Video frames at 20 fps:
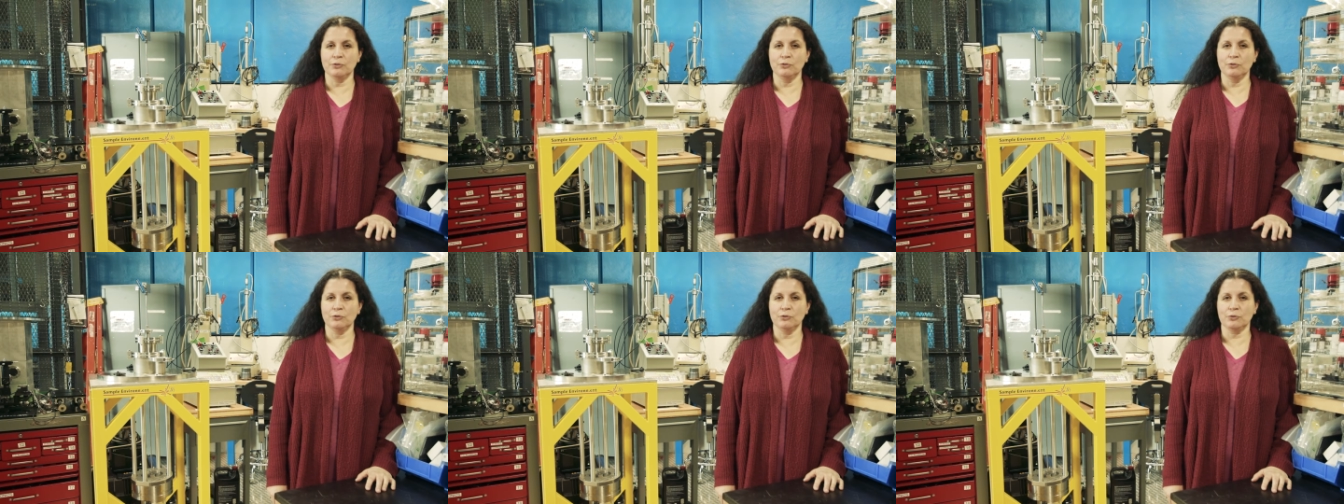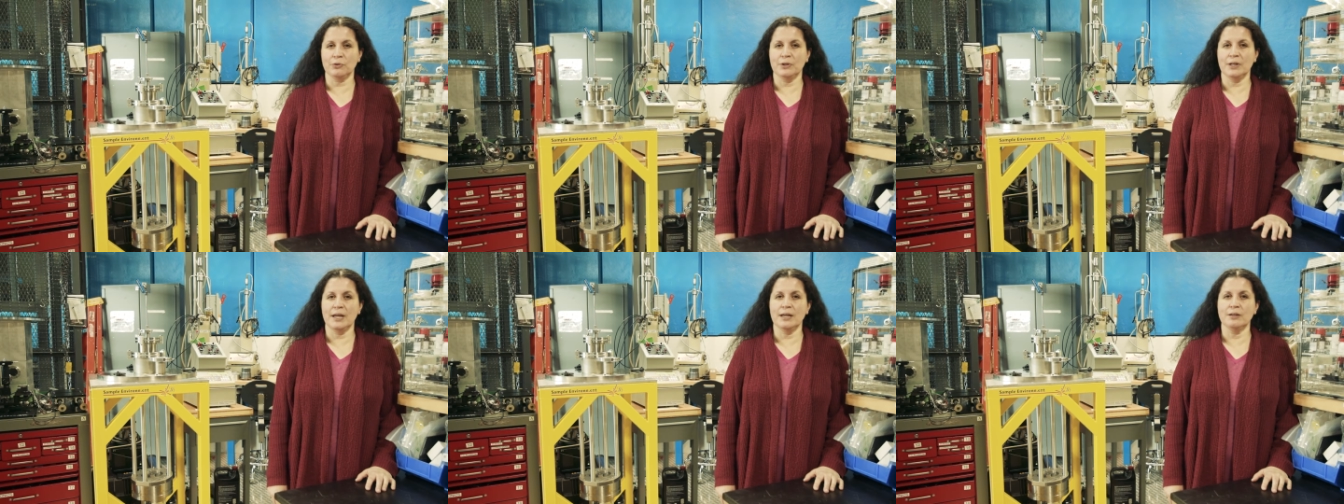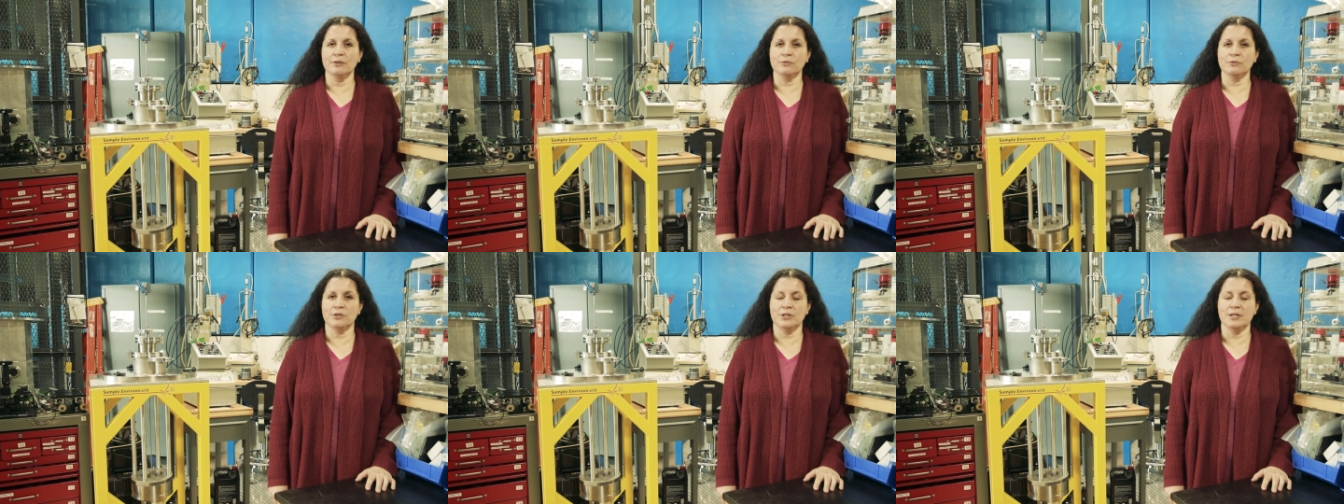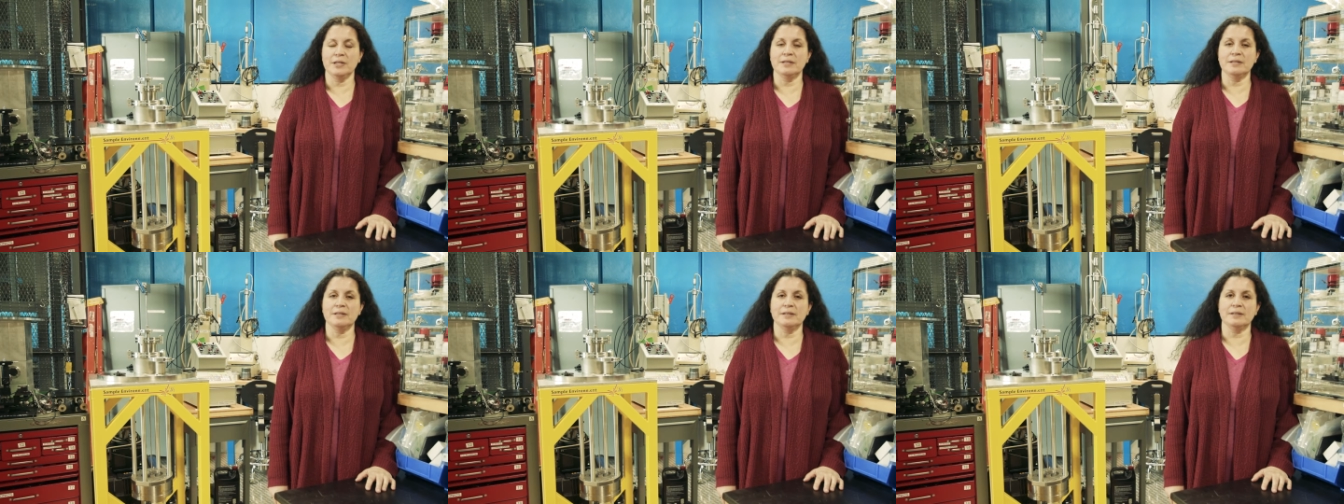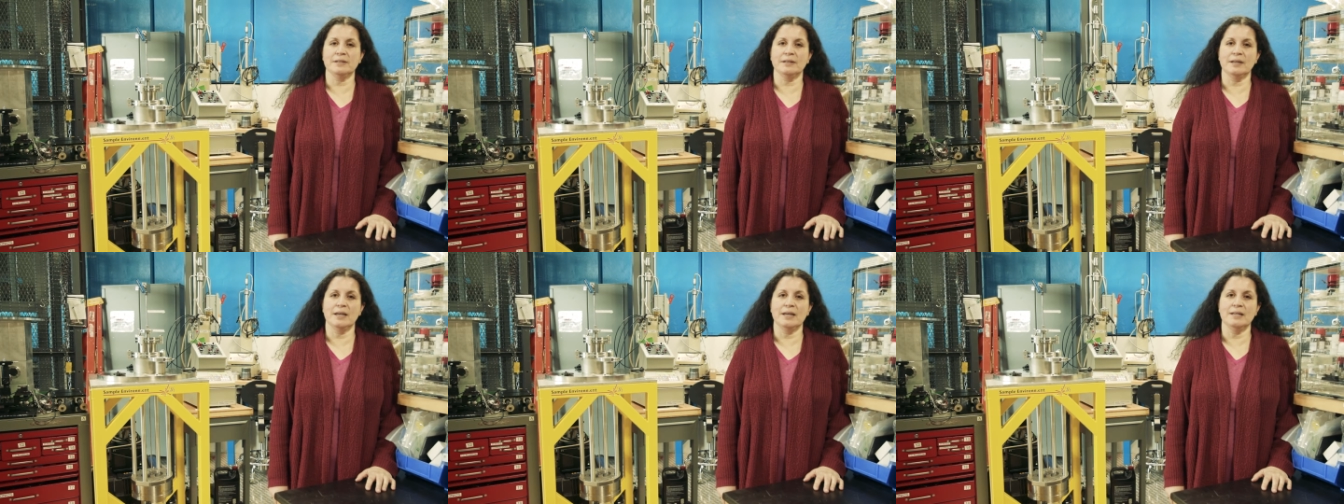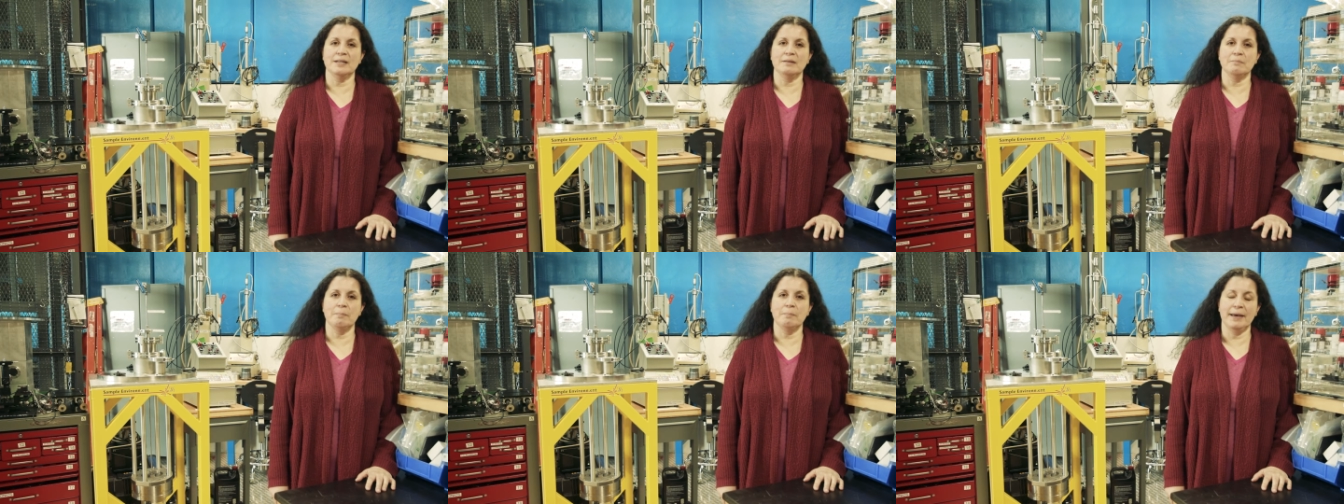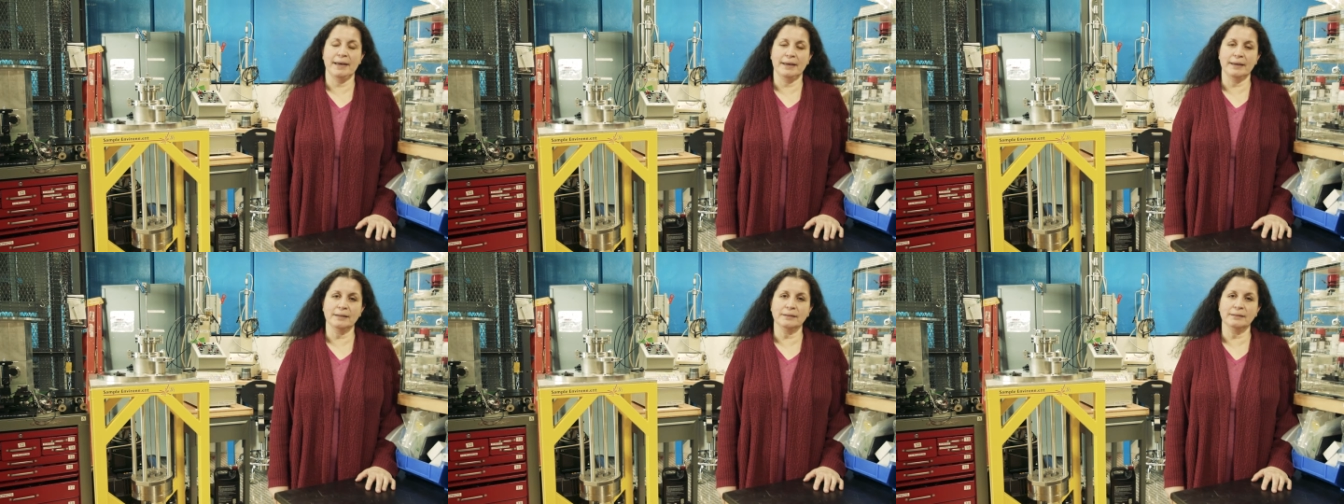neutron energies in
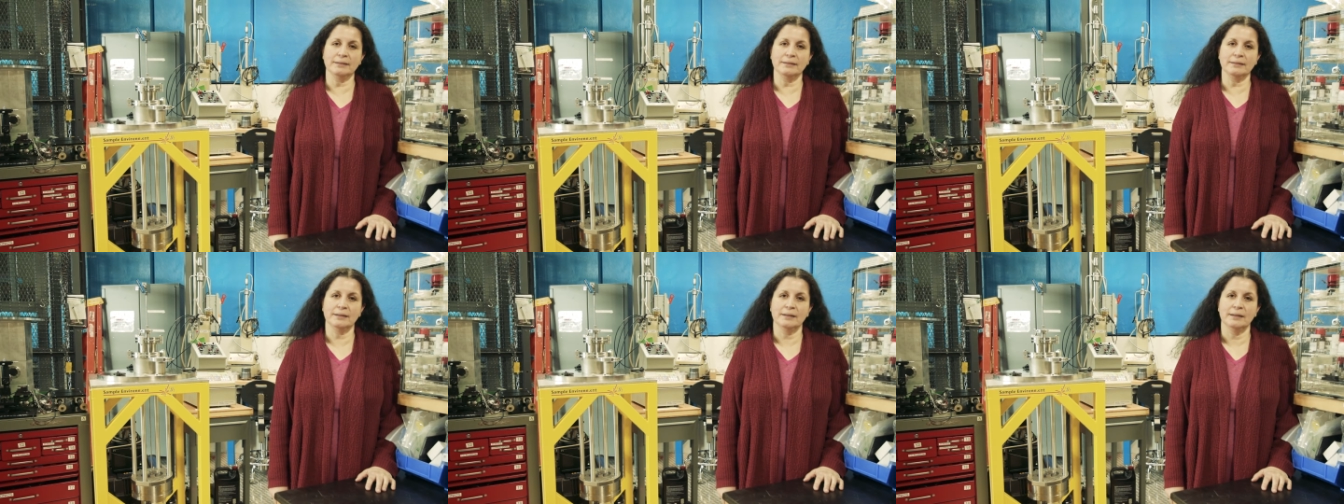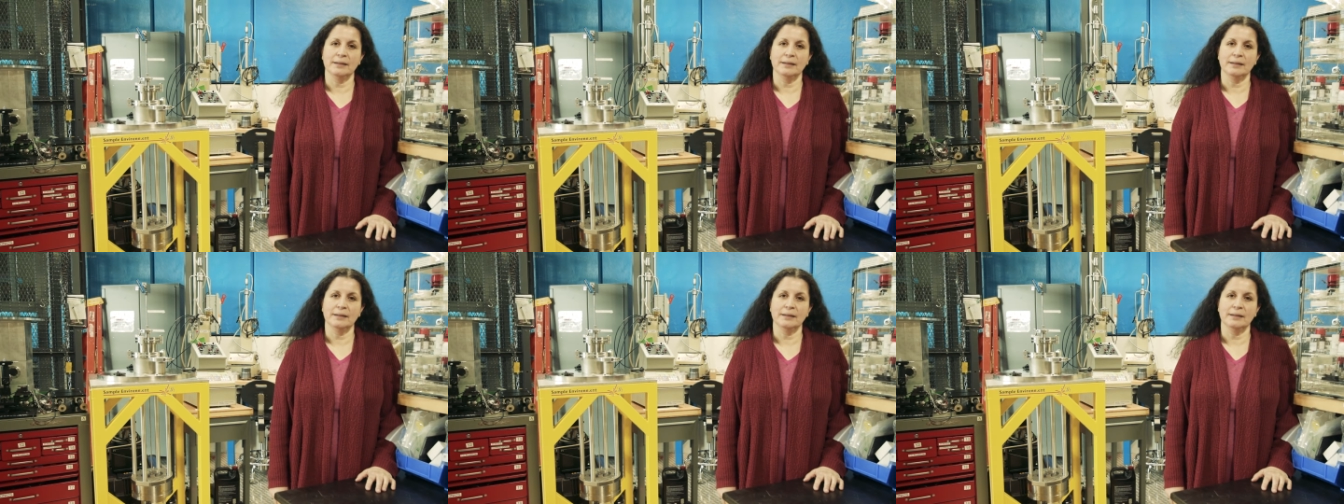bands,